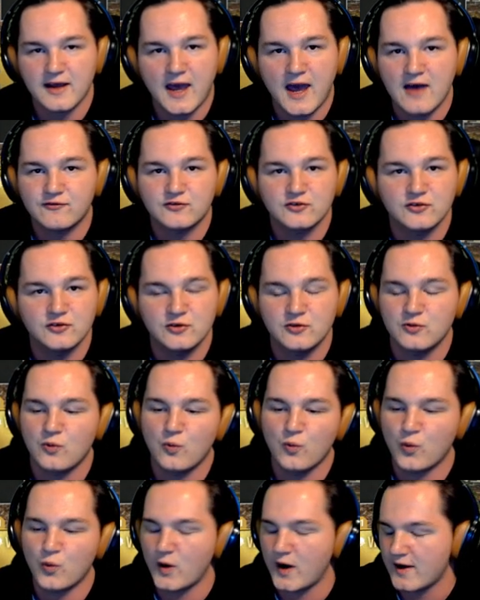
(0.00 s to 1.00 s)

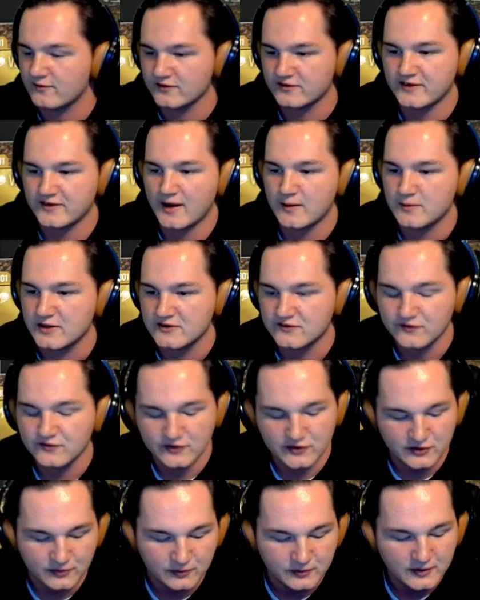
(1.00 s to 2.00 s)
afternoon, whatever time it is for
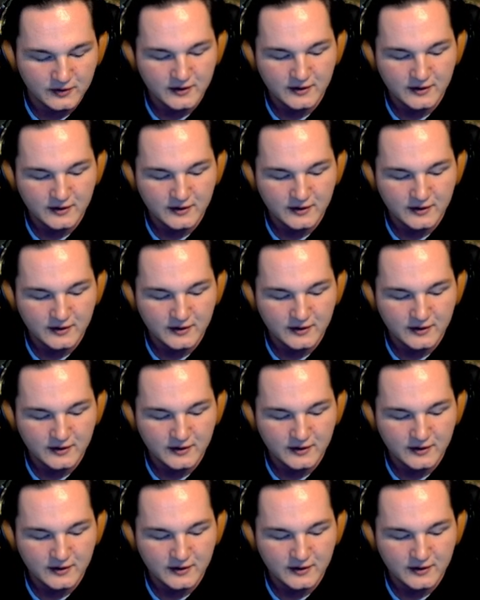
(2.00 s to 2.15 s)
you.